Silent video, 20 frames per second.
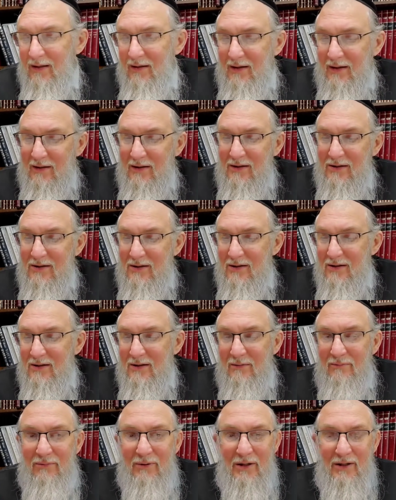Now this is
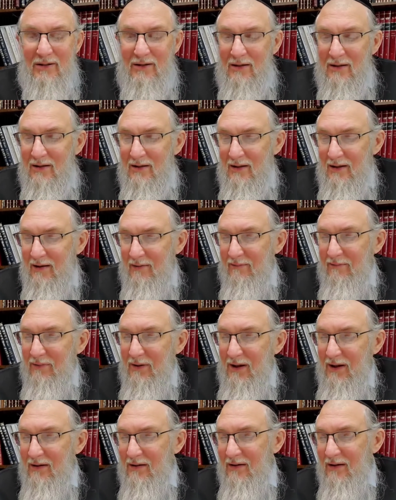a, a, a
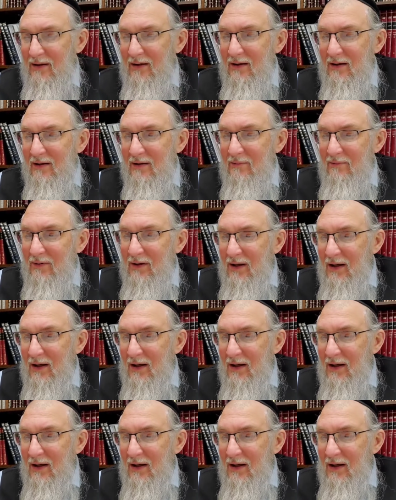part in the